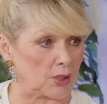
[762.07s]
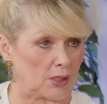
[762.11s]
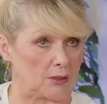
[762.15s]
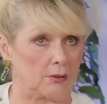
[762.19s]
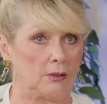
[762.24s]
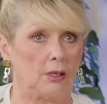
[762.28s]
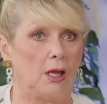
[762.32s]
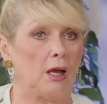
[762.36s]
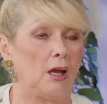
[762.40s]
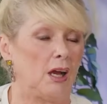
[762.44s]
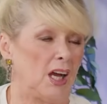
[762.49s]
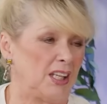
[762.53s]
And
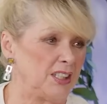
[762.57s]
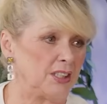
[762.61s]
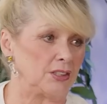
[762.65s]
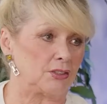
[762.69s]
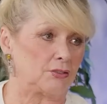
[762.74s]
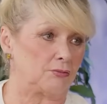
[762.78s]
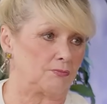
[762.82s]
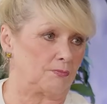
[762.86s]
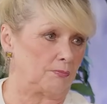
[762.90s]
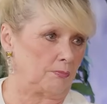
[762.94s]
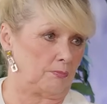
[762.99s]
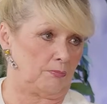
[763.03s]
I did
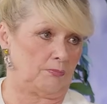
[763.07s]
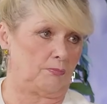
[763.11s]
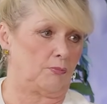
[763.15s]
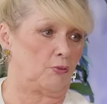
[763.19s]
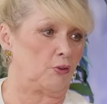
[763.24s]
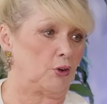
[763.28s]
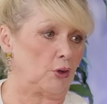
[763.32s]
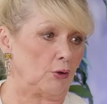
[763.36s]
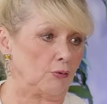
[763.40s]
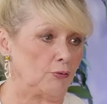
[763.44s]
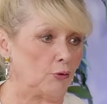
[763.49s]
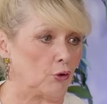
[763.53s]

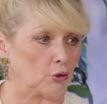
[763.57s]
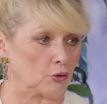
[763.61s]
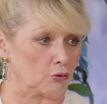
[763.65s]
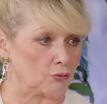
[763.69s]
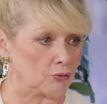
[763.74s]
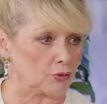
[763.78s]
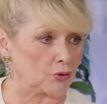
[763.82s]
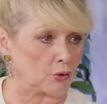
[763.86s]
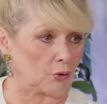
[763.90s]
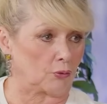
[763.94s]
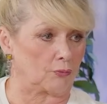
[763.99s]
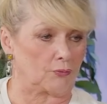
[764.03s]
three or four
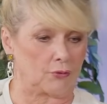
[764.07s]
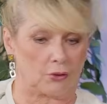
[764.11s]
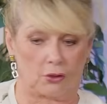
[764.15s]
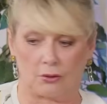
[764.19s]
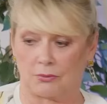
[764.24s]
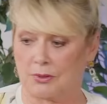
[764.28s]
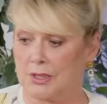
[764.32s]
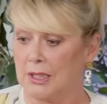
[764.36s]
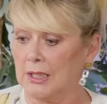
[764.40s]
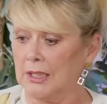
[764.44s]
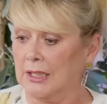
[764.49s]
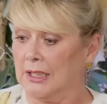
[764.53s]
yeah. Song for Europe.